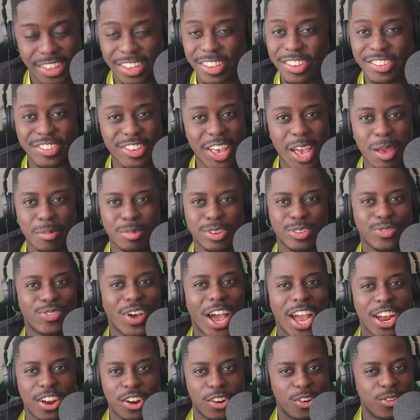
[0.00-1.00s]
This game is
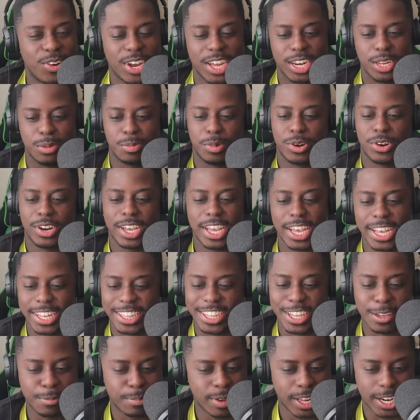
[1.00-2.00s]
fire already.
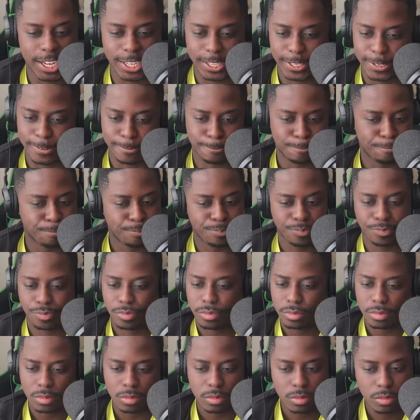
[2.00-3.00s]
18 minutes.
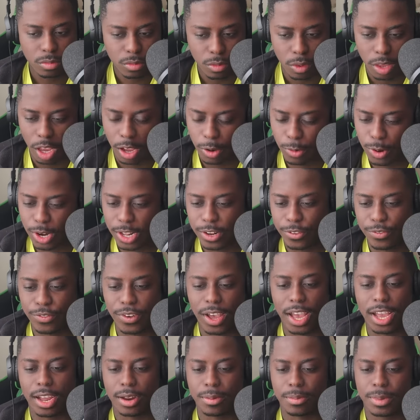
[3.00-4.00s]
Already
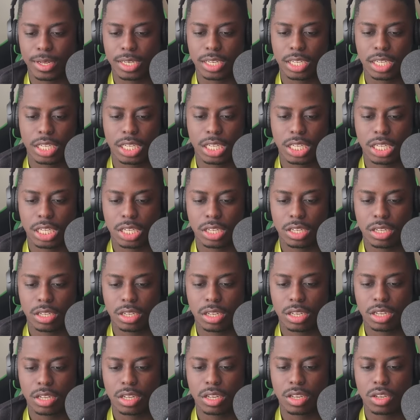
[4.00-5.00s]
fire, man.
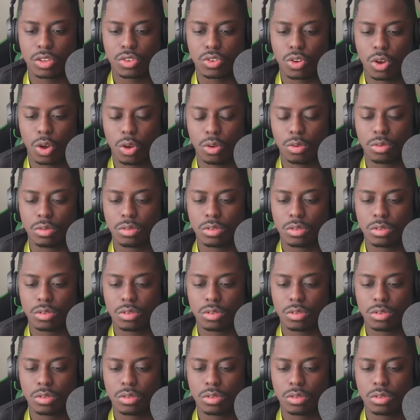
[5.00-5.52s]
Let's go.